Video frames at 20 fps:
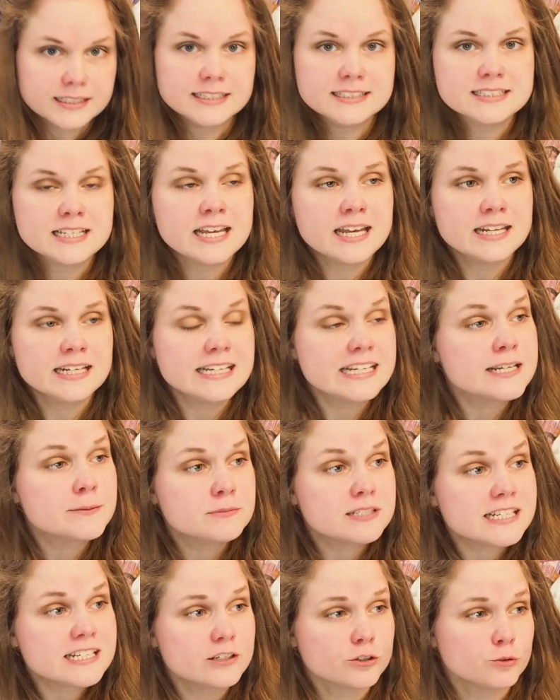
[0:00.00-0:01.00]
is an
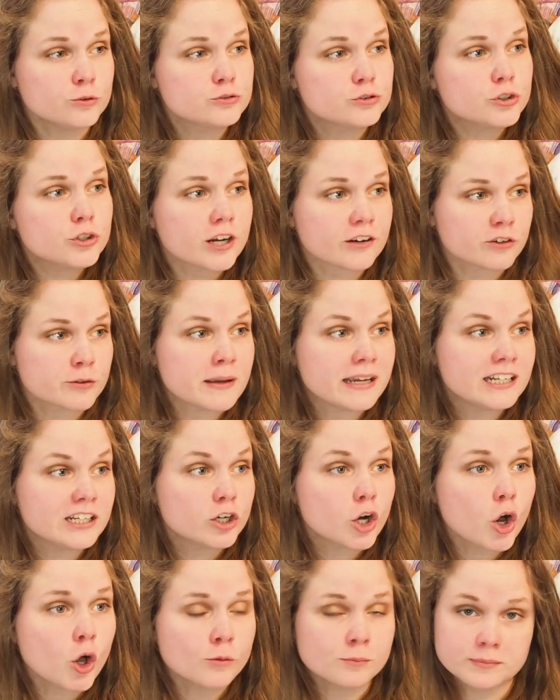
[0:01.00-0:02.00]
EMT who's good at remaining
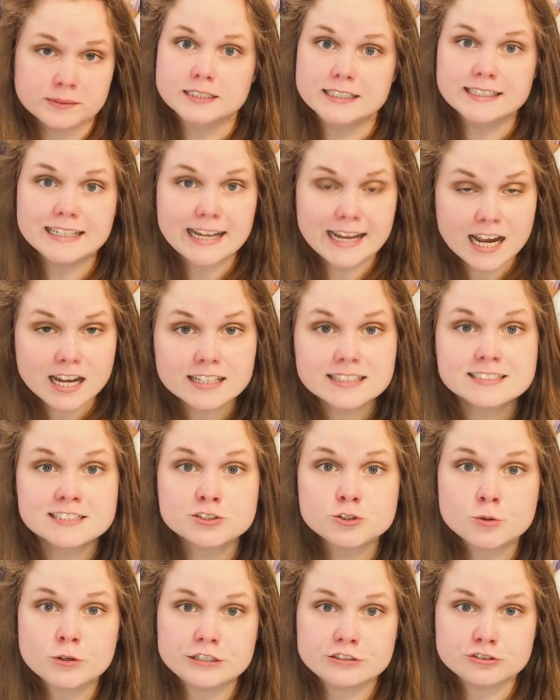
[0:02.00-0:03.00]
calm in chaotic
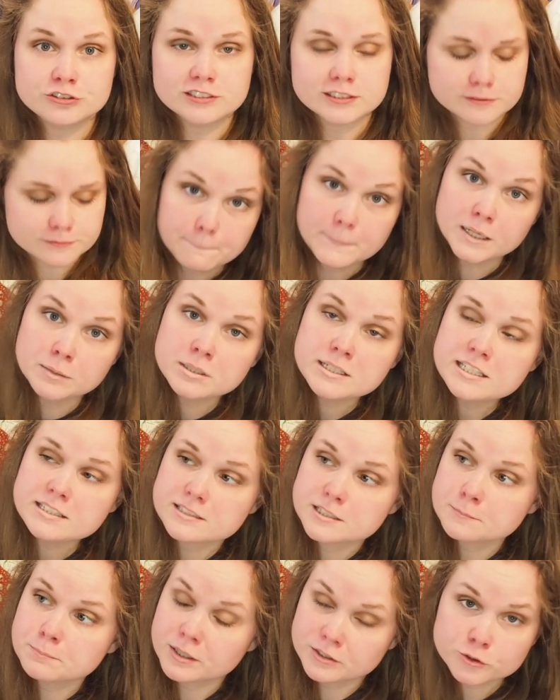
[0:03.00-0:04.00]
situations. Maybe
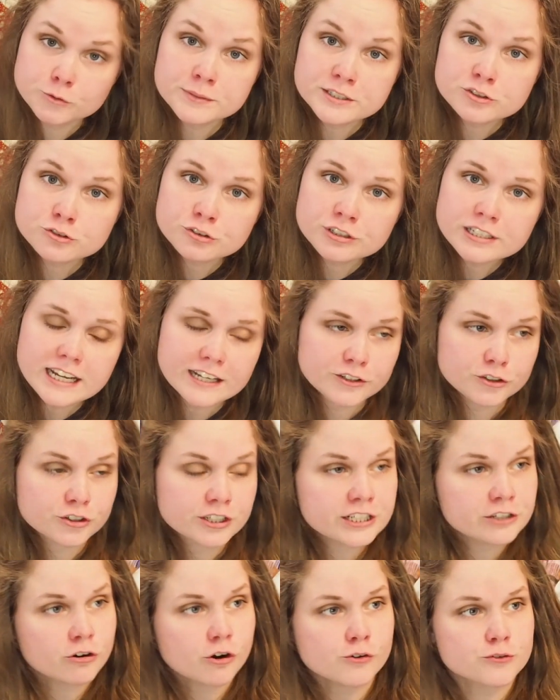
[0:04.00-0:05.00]
it's a puzzle mystery and your
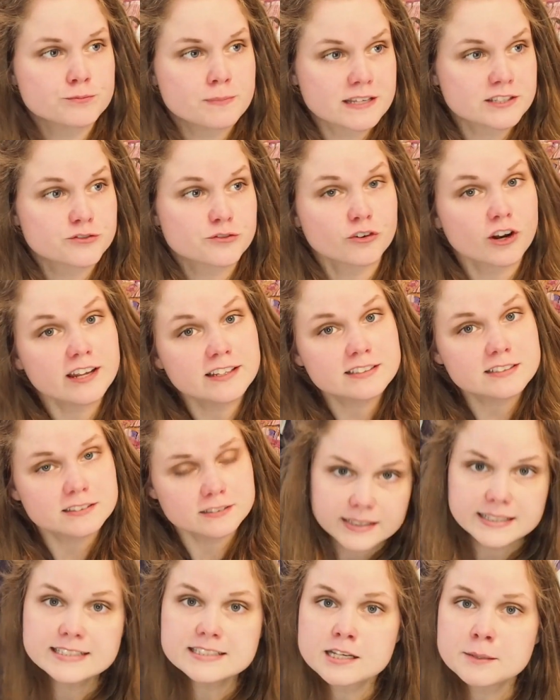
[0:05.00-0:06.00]
hero's best friend
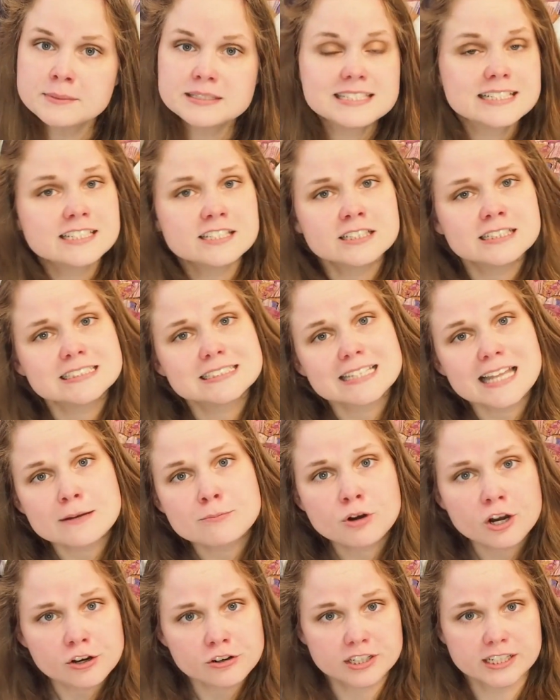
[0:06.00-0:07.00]
is a meticulous
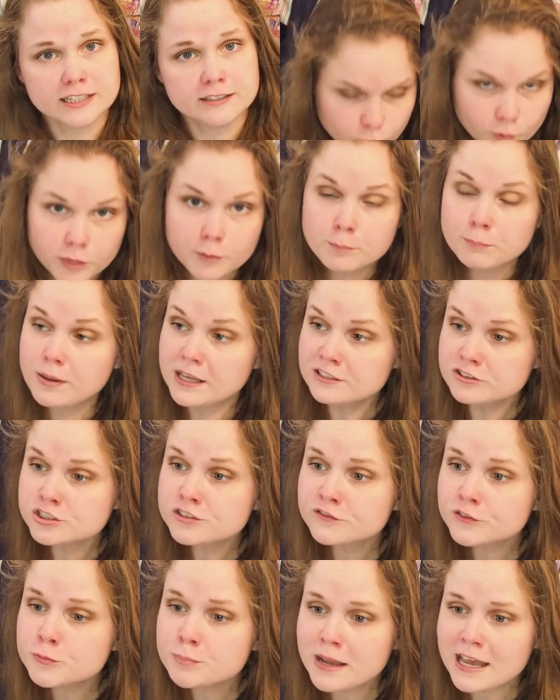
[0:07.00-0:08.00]
librarian with a
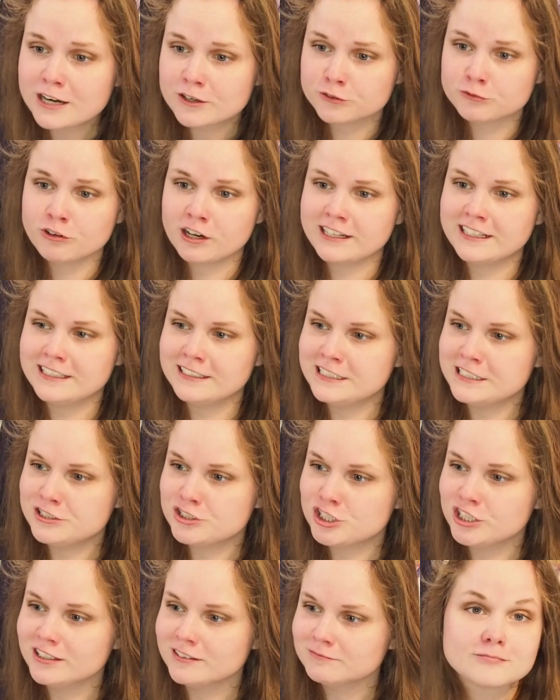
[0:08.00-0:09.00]
penchant for pattern
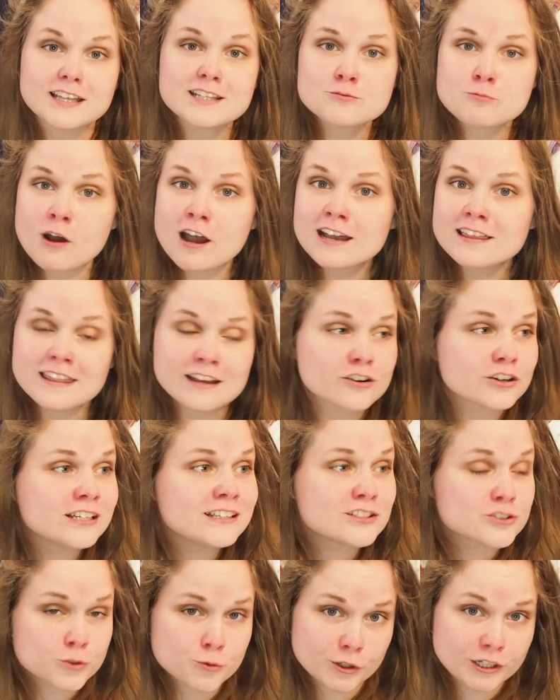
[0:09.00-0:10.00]
recognition. That's why they're in
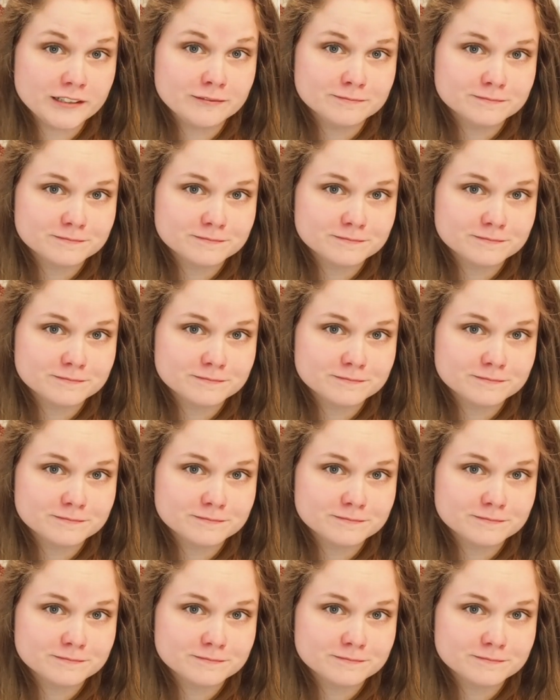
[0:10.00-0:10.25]
the story.